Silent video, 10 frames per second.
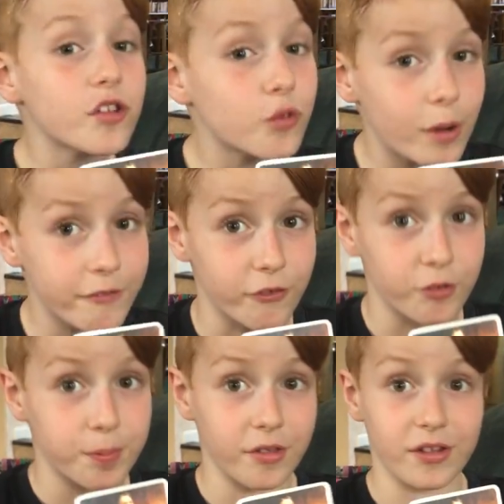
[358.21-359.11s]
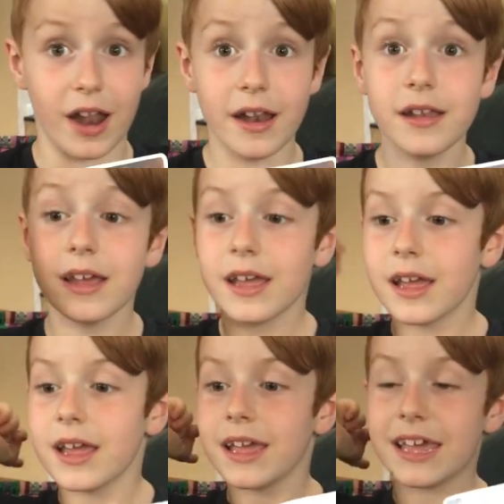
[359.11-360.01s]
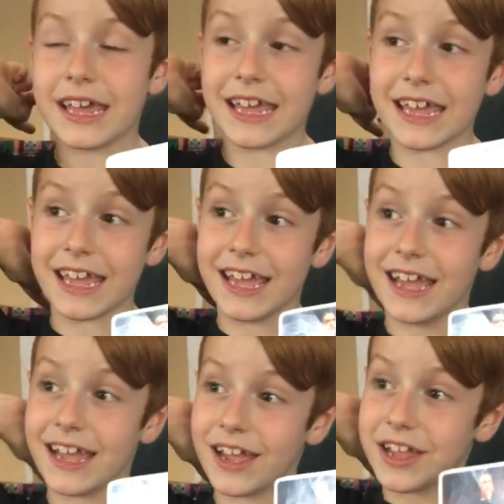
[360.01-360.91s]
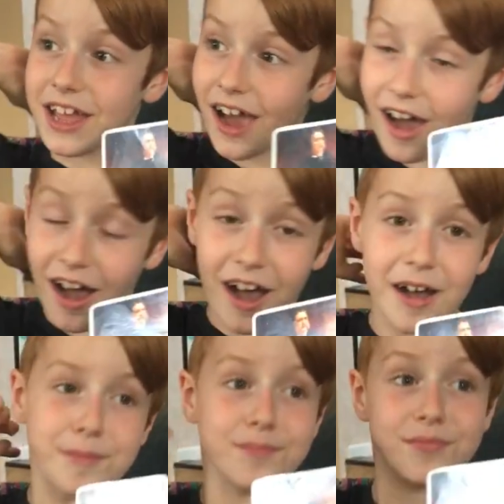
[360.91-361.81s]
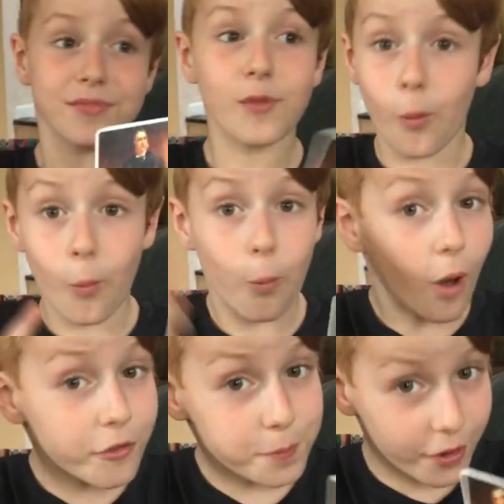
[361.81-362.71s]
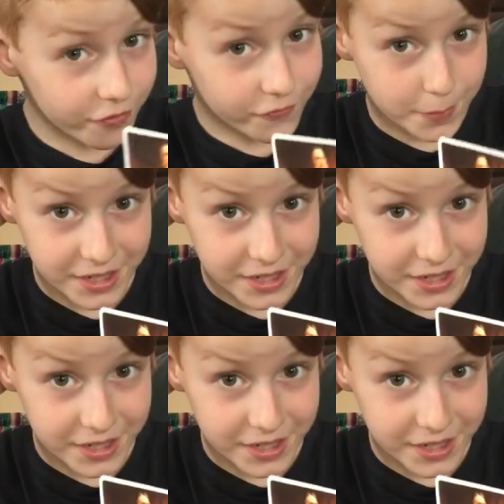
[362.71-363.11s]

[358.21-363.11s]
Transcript: the 21st president. He was president from